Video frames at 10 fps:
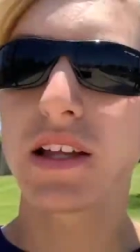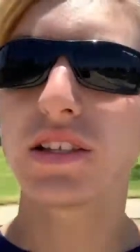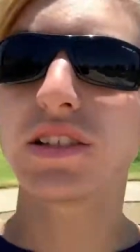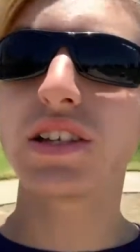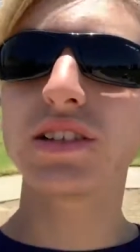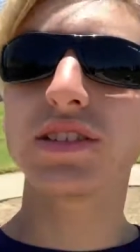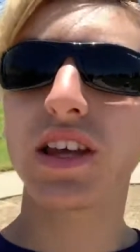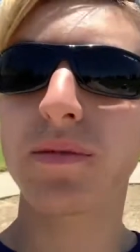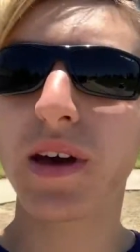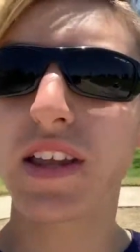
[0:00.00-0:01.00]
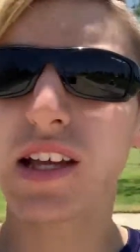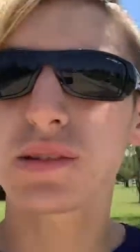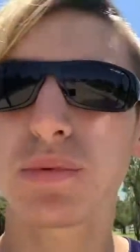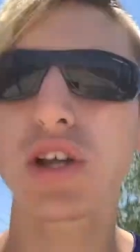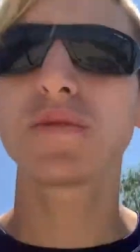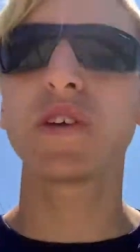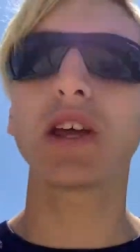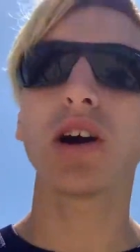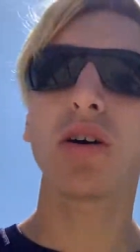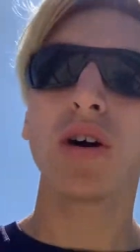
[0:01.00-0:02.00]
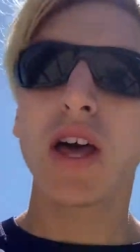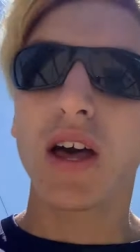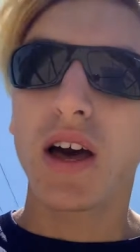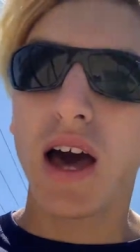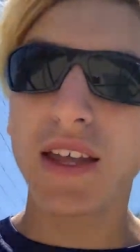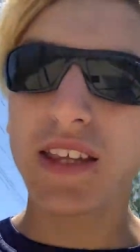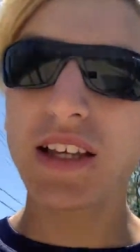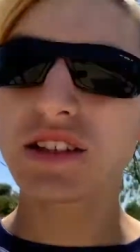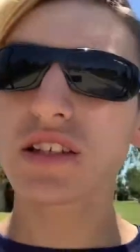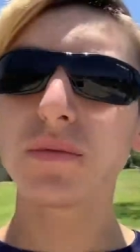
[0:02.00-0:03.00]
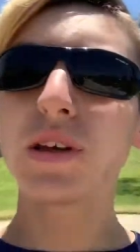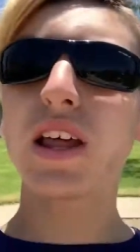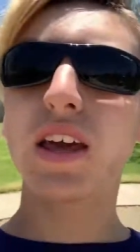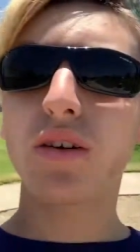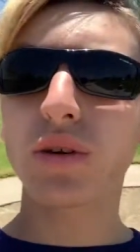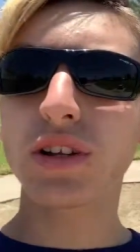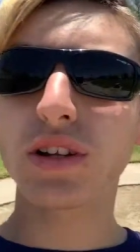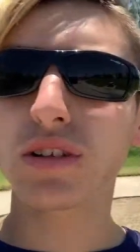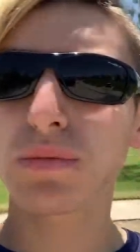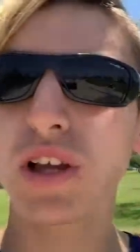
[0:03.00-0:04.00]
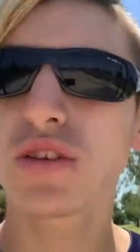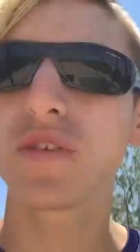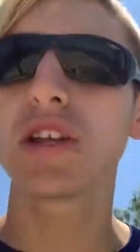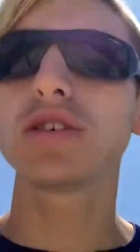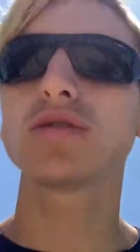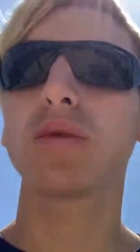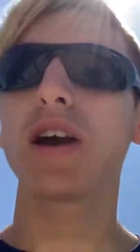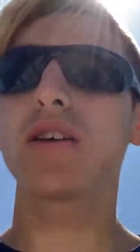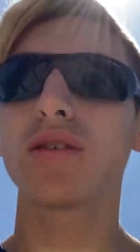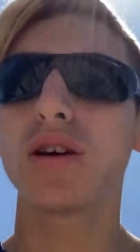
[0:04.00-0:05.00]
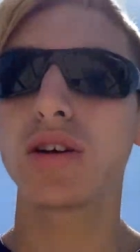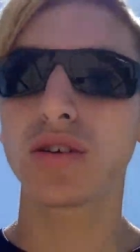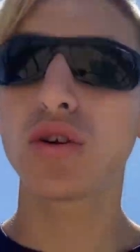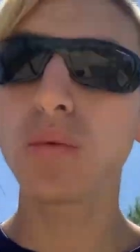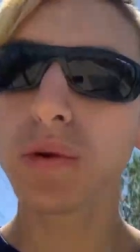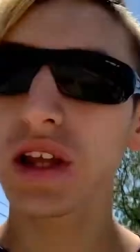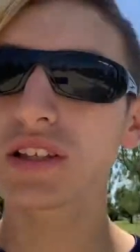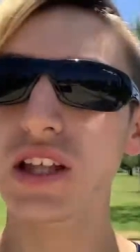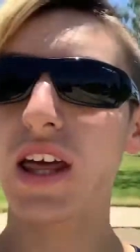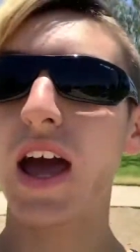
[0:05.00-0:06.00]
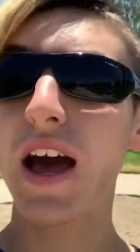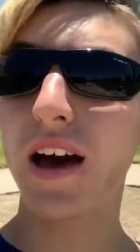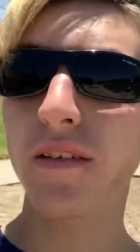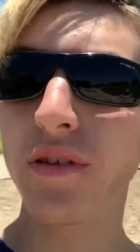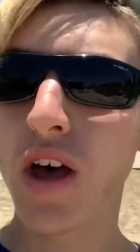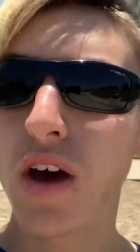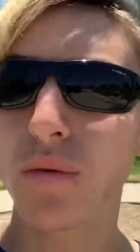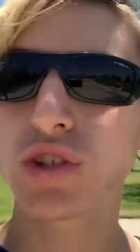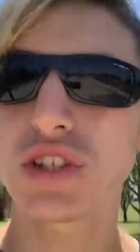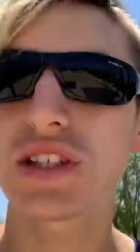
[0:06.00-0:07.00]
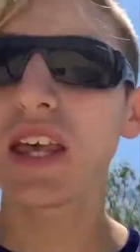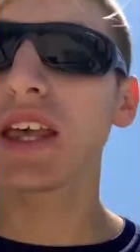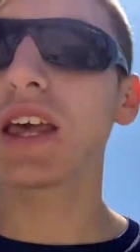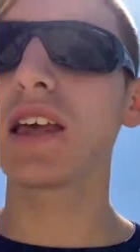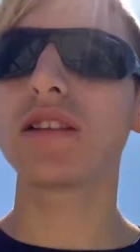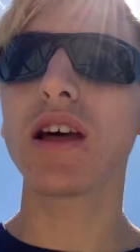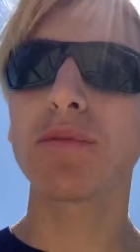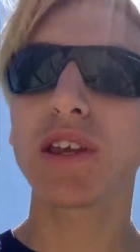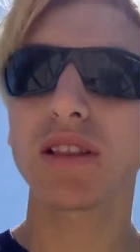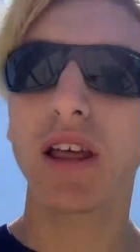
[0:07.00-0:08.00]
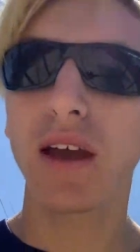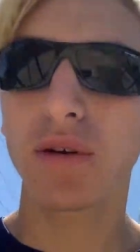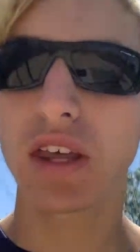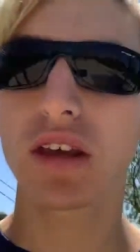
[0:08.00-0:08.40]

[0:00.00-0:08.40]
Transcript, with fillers: the scenes in my next plush video. I think it's going to be like one of those plush videos where the Koopalings that I have, which is Iggy, Lemmy, and Larry,